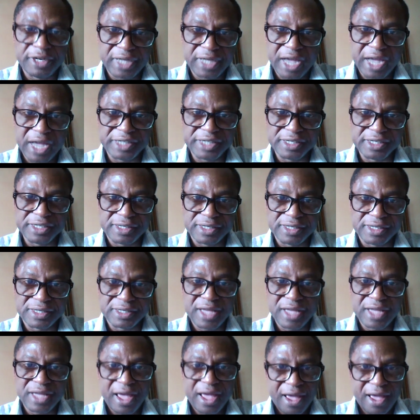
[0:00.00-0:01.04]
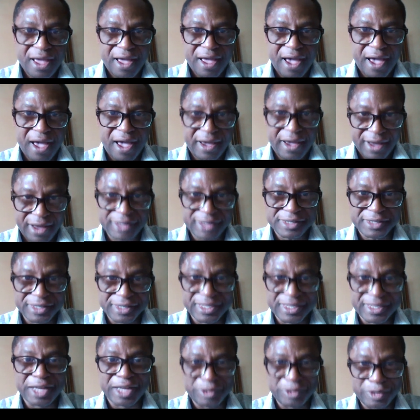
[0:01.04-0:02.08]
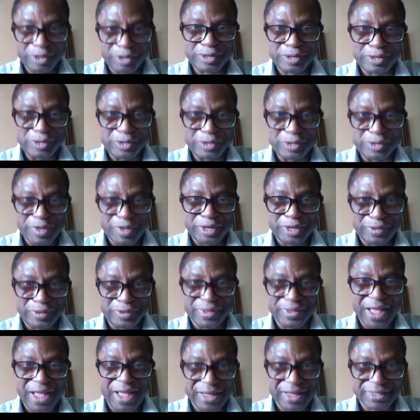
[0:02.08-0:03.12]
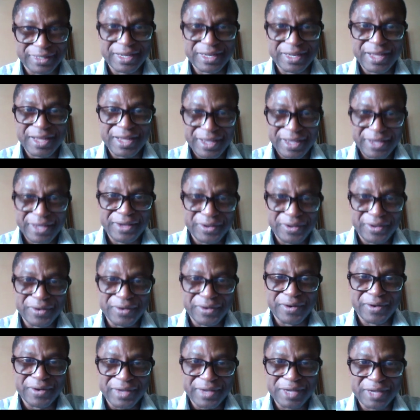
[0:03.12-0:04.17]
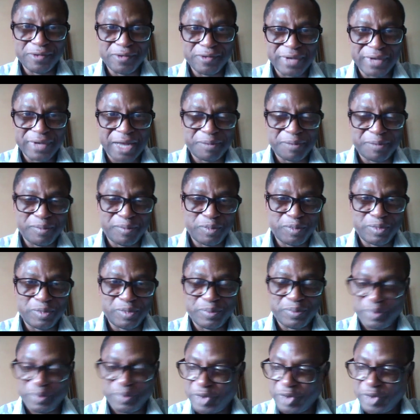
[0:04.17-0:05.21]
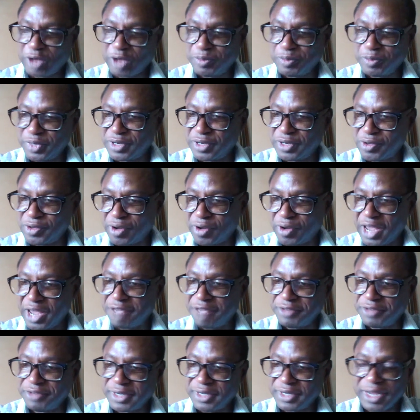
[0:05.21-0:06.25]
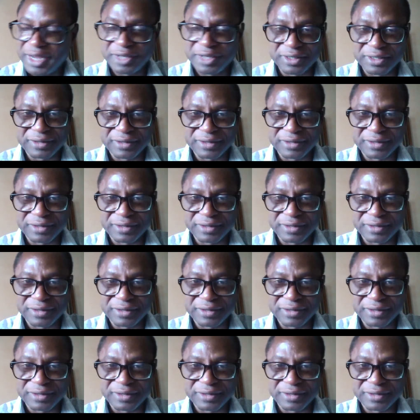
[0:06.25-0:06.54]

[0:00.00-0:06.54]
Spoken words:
agencies are asking that also, to make sure that you will not put your life in danger.